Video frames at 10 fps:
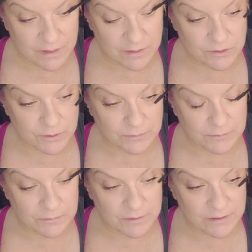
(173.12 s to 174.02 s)
Not true,
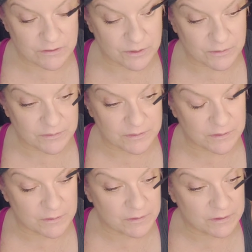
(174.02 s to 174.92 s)
not true.
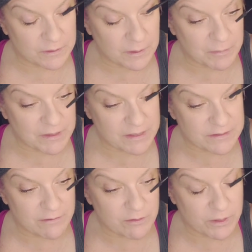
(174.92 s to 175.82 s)
I mean,
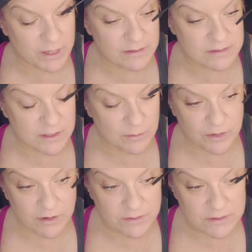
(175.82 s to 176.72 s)
yes, everyone has their
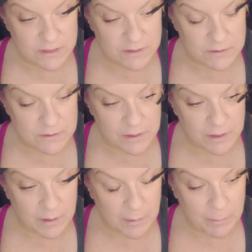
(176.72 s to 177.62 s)
preferences,
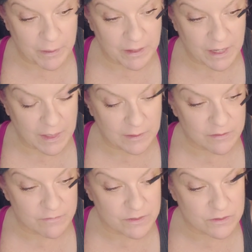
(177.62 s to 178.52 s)
but I
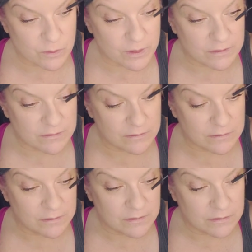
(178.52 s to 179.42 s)
love this
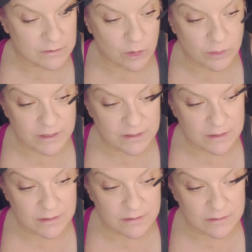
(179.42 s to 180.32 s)
one. Don't let
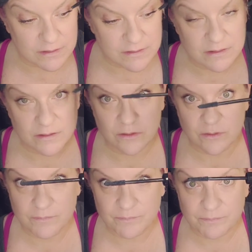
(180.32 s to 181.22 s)
this
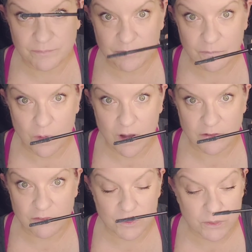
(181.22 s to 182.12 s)
little
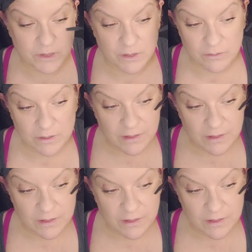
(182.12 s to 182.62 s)
wand fool you.